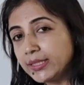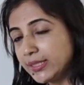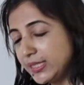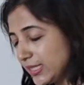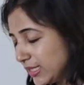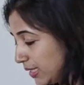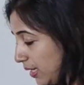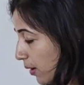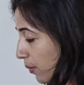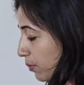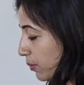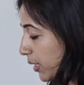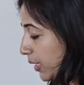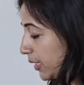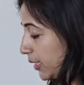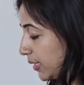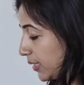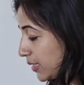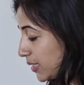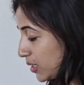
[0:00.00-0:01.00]
this
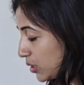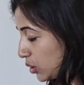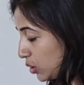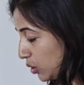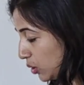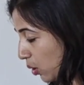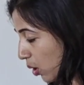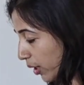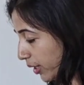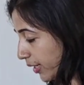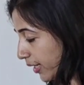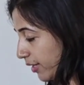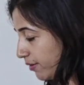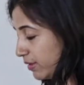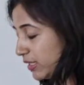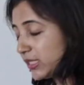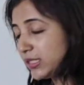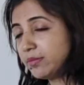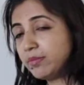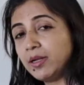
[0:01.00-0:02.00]
number is not
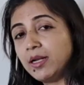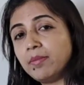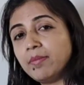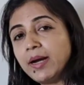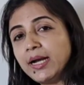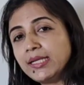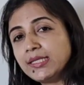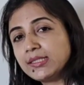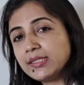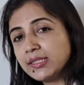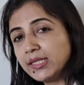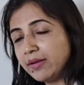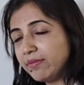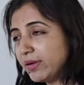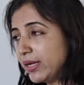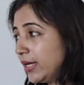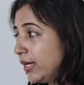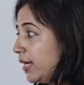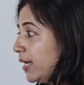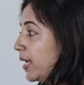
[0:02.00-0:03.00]
divisible by
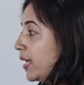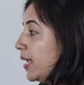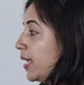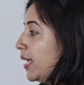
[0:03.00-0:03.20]
7.